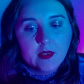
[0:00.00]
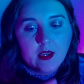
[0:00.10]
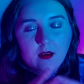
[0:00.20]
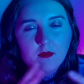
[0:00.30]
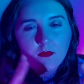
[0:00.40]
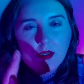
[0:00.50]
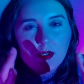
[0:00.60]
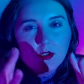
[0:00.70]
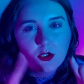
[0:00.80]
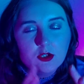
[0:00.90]
kind of
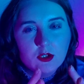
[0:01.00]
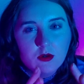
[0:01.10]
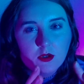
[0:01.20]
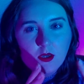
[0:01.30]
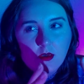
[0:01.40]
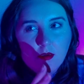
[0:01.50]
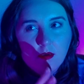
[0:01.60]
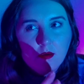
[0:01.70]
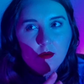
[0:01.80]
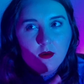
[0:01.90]
like
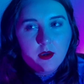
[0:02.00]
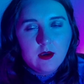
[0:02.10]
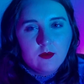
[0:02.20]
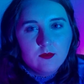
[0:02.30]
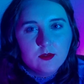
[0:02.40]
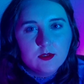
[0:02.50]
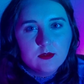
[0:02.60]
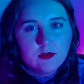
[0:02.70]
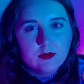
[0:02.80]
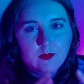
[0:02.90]
chunking out
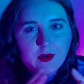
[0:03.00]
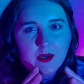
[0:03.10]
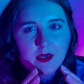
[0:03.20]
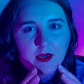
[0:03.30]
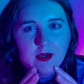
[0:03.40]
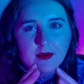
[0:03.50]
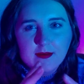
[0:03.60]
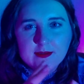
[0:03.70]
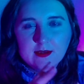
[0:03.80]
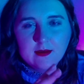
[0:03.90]
my
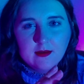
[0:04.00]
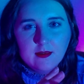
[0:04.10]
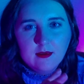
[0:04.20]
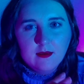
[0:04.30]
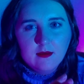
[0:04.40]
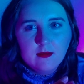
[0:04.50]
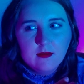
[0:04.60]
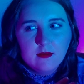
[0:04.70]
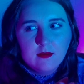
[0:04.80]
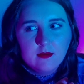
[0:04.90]
anxiety
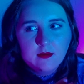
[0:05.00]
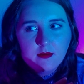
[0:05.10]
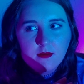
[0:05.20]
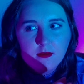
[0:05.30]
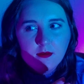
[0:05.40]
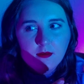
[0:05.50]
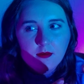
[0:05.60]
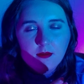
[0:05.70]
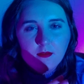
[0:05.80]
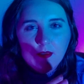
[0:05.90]

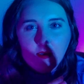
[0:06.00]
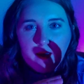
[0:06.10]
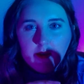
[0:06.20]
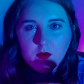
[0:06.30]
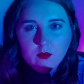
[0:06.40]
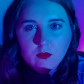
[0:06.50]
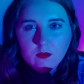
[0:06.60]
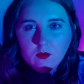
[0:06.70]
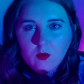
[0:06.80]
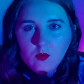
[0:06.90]
and like
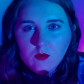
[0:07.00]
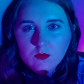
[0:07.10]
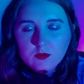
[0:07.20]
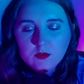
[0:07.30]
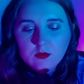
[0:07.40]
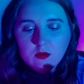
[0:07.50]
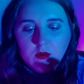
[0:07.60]
health goals.